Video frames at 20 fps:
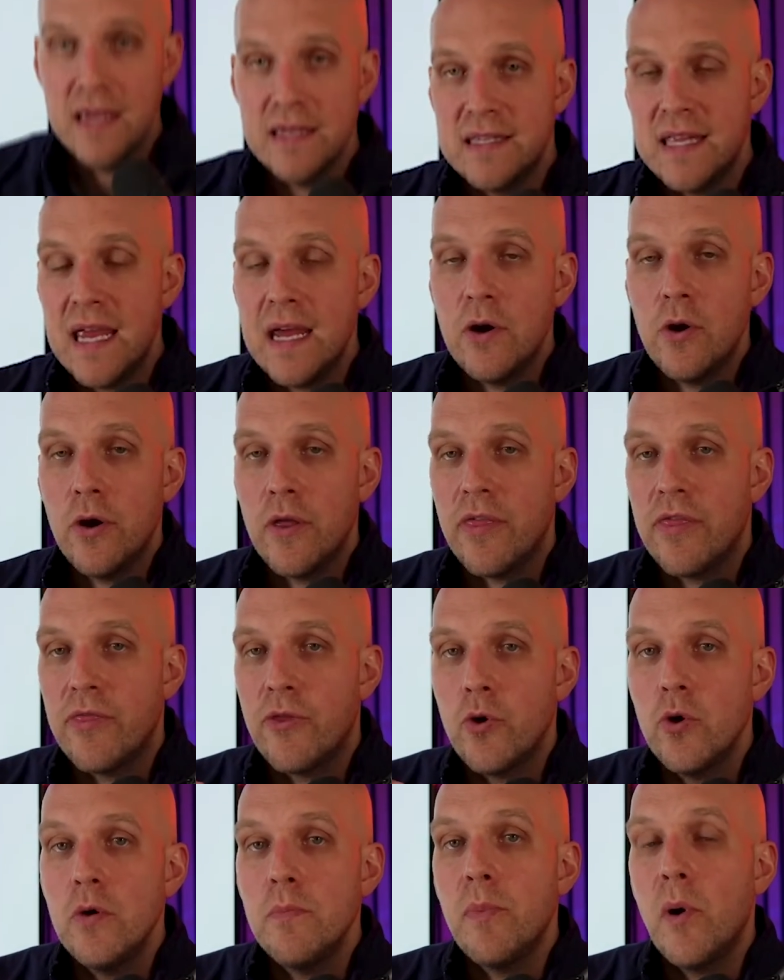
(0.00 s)
is they are
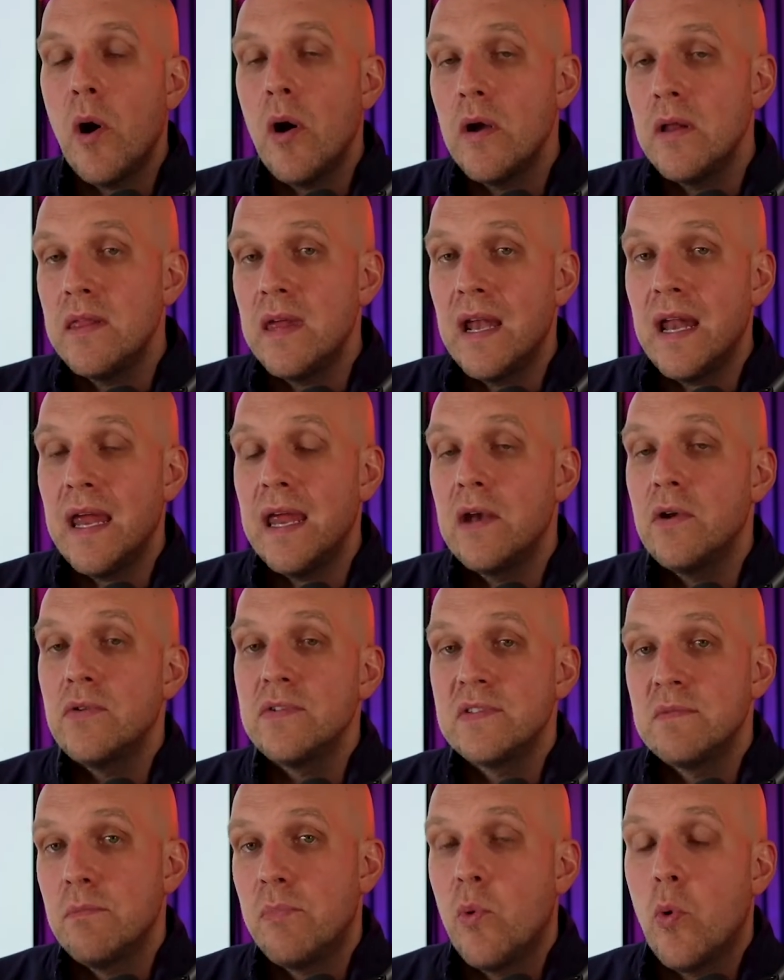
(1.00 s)
a third party that
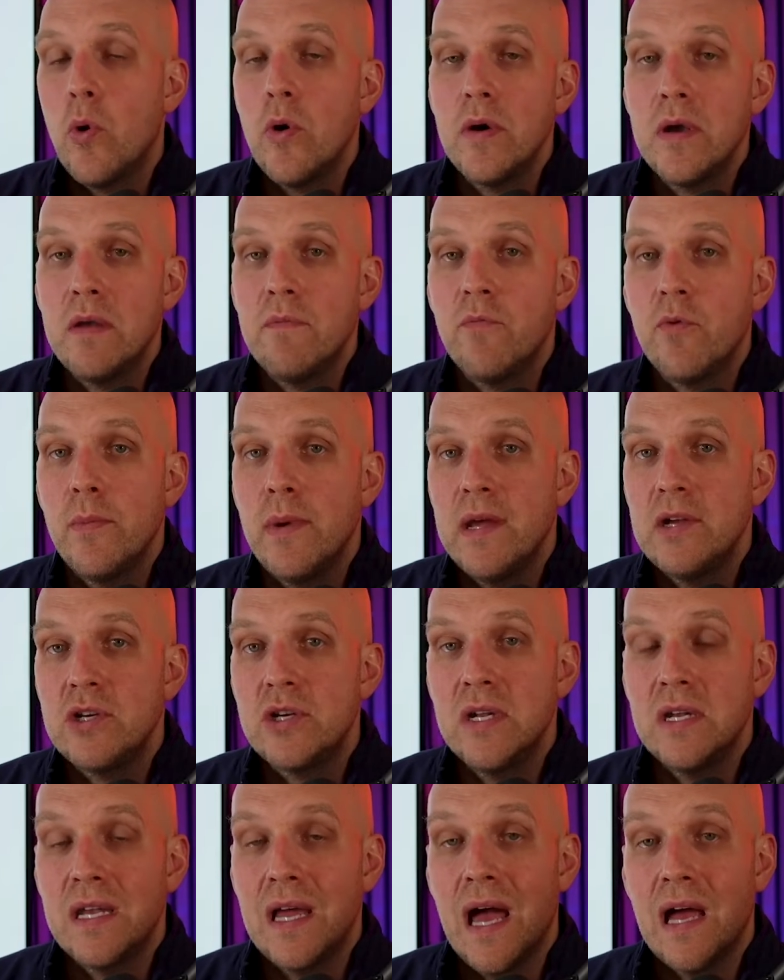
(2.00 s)
handles important
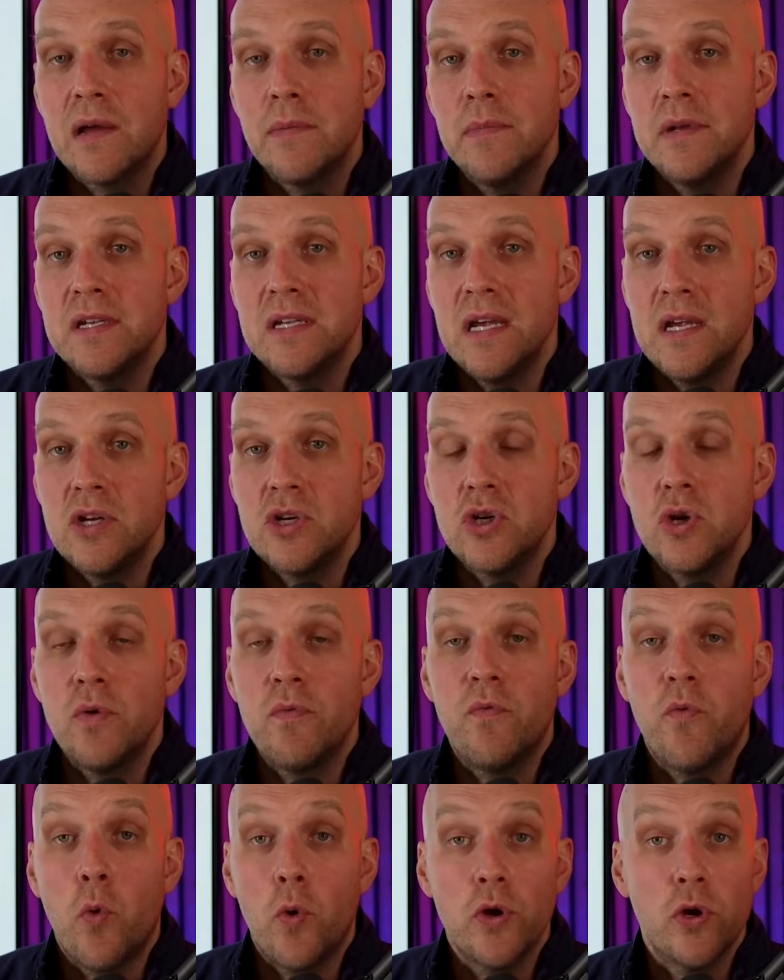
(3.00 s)
information and
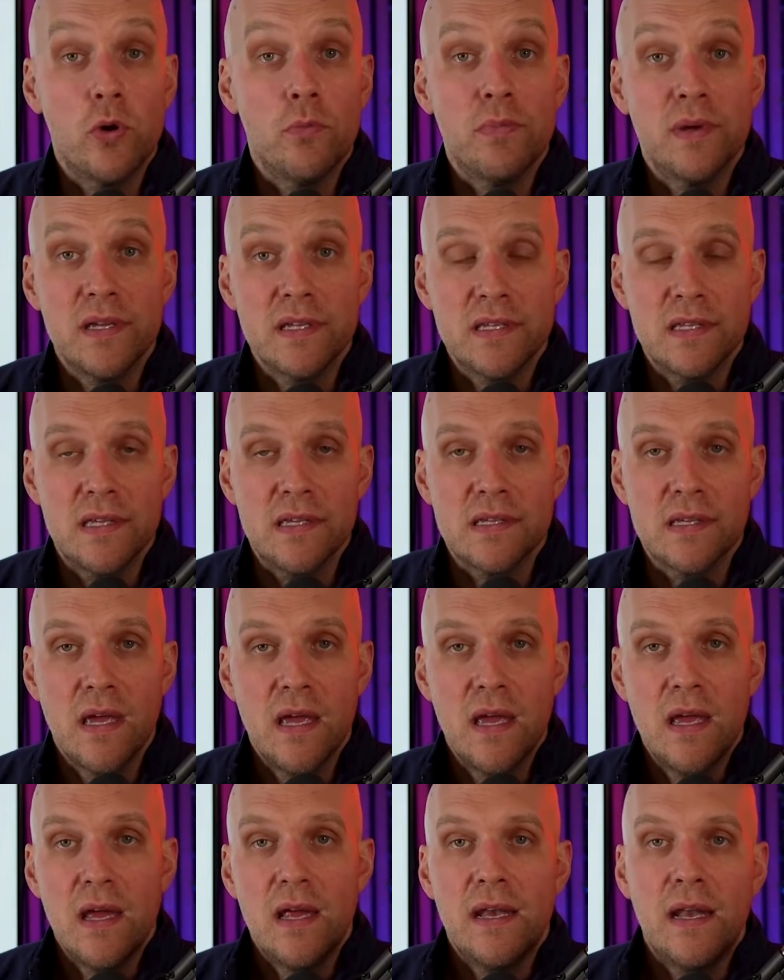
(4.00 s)
documentation for your
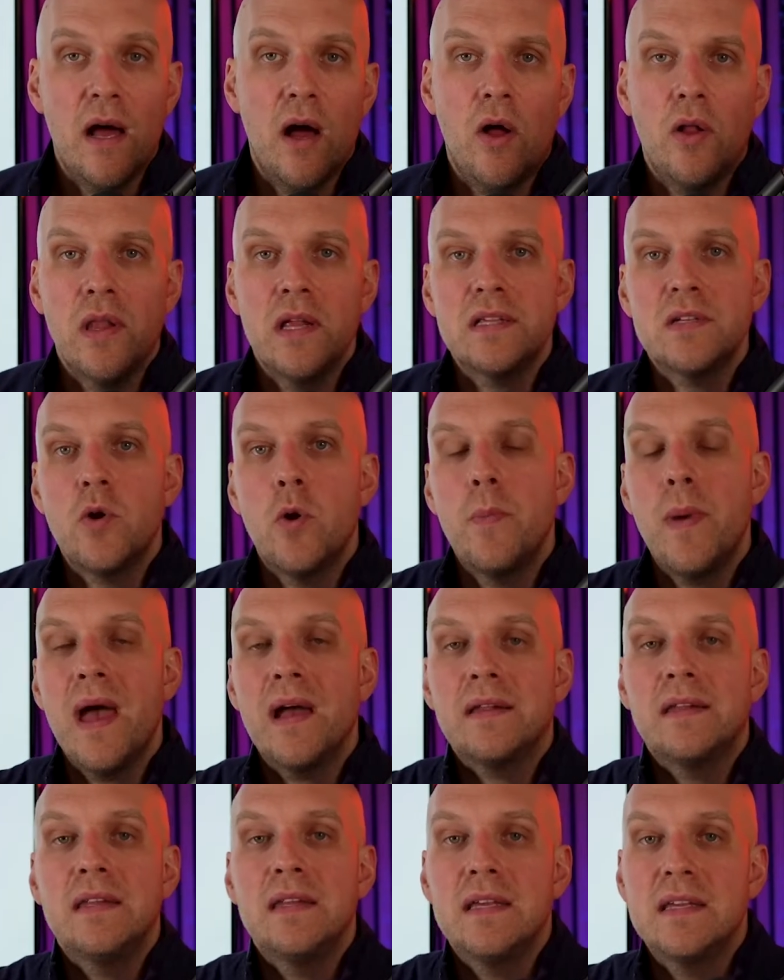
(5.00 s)
business. Now, let's
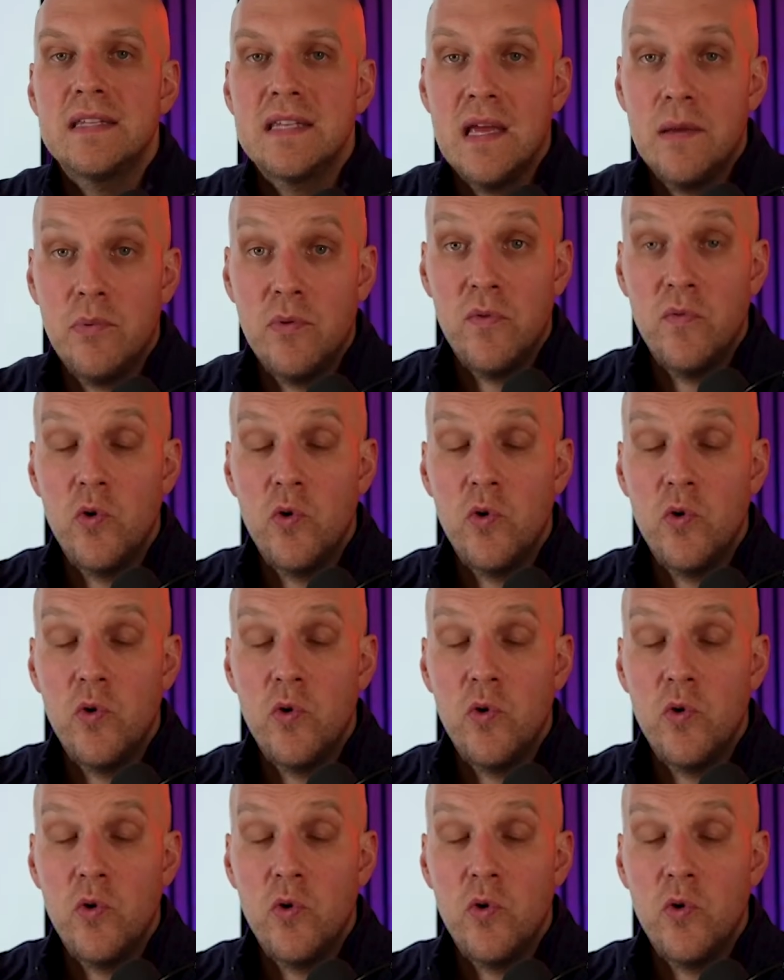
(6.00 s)
go back to the example